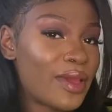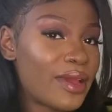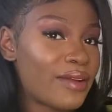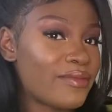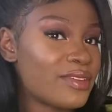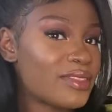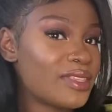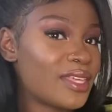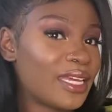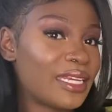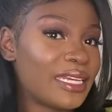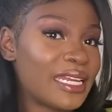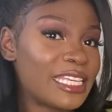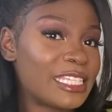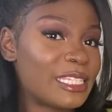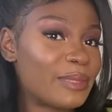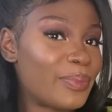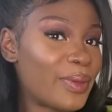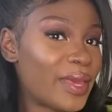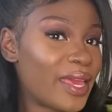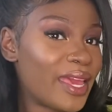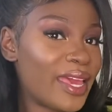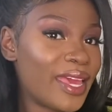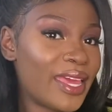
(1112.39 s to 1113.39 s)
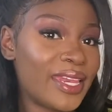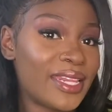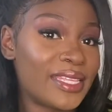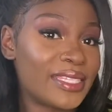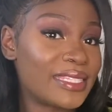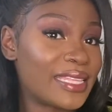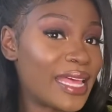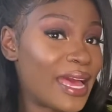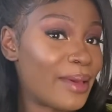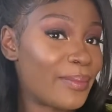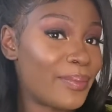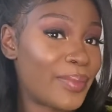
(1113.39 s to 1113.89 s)
everything that's bad is
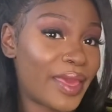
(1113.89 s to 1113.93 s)
not